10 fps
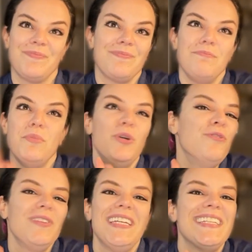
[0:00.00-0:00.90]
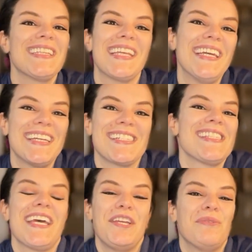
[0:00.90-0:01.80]
moving things
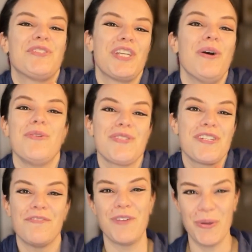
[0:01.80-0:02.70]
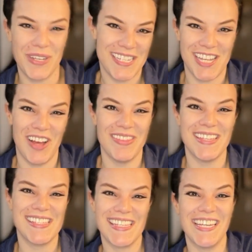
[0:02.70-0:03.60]
that you chose to focus on
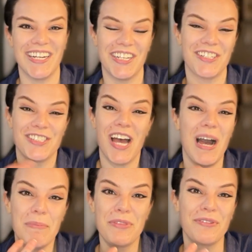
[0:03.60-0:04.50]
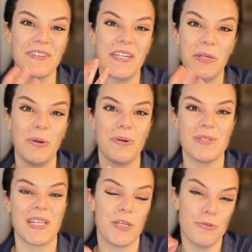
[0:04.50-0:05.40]
this year, your top 3 goals
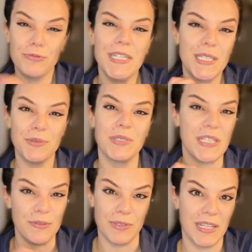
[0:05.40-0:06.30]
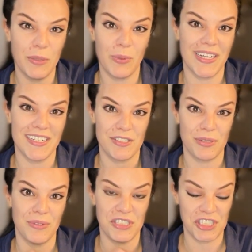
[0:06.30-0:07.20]
that you really, really, really wanted
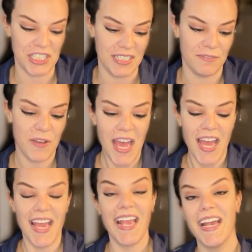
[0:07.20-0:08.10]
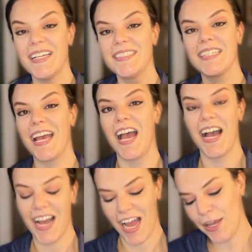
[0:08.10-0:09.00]
to achieve. And
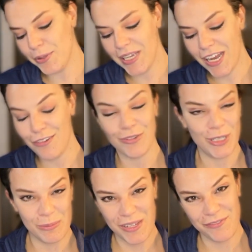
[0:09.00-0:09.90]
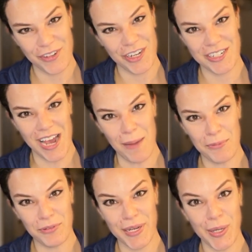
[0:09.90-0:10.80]
I only had a room for your top
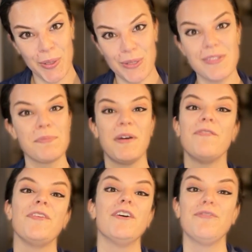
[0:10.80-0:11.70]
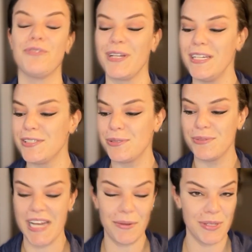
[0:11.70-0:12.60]
3 goals, but feel free to
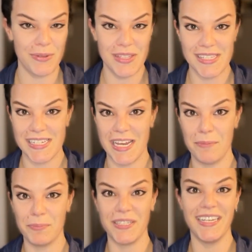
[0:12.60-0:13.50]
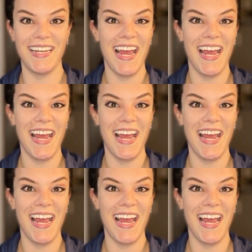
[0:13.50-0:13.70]
download this template,